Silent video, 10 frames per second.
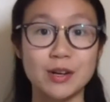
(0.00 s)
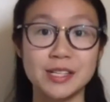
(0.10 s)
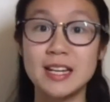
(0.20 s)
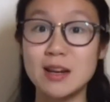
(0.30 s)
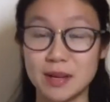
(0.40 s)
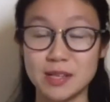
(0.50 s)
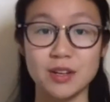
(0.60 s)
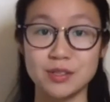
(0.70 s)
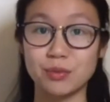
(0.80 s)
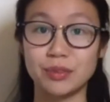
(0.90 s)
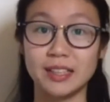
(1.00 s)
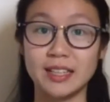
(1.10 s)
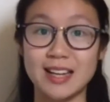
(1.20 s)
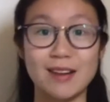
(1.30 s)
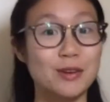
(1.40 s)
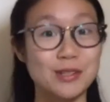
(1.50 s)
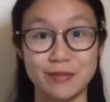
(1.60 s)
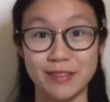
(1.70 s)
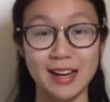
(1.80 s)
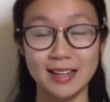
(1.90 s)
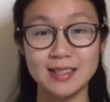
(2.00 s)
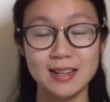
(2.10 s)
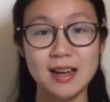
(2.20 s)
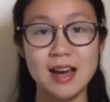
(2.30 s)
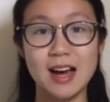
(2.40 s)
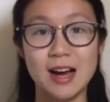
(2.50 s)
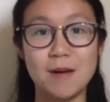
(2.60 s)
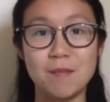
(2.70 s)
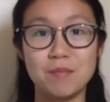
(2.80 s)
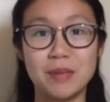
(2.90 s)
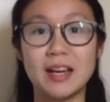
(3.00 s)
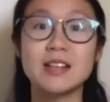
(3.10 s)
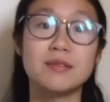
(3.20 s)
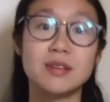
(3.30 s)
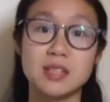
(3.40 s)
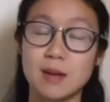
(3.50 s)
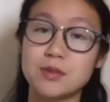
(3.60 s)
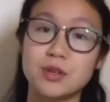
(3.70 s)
our team has also really diversified because of this upsurge